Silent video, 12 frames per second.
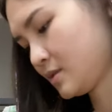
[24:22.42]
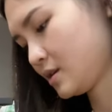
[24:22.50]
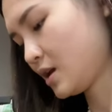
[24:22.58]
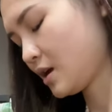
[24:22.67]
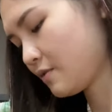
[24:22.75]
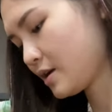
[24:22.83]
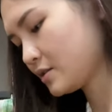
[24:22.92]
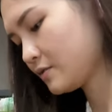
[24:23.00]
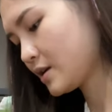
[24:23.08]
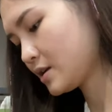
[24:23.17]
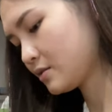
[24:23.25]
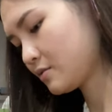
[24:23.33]
Hey, rest,
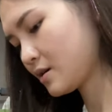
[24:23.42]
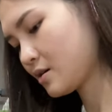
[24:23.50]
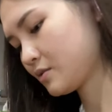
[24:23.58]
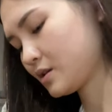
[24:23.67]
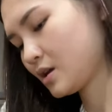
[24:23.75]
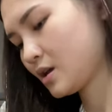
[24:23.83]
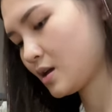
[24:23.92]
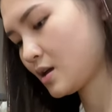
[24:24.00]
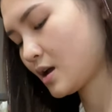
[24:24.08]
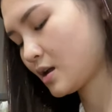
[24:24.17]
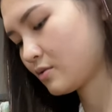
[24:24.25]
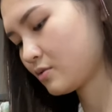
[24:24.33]
rest a while, okay?
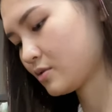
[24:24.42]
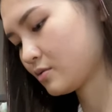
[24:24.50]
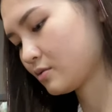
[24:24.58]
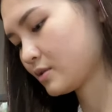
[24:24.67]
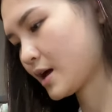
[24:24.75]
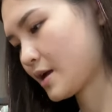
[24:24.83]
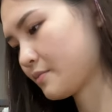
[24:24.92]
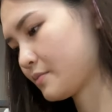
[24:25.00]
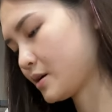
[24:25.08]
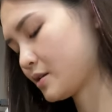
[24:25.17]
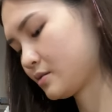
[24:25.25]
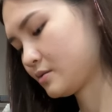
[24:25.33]
I know you don't like,
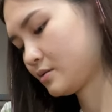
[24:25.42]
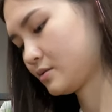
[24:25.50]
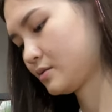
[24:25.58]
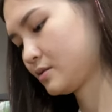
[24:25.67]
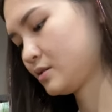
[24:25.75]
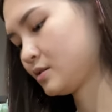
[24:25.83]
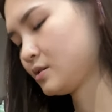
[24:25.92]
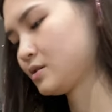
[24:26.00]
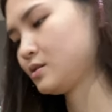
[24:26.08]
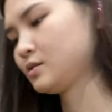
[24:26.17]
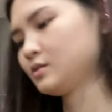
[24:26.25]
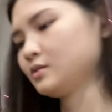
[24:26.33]
but...
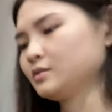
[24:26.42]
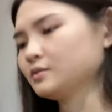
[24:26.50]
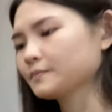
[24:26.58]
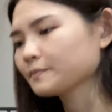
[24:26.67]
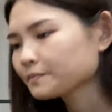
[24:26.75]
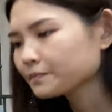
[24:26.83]
How oh, yeah.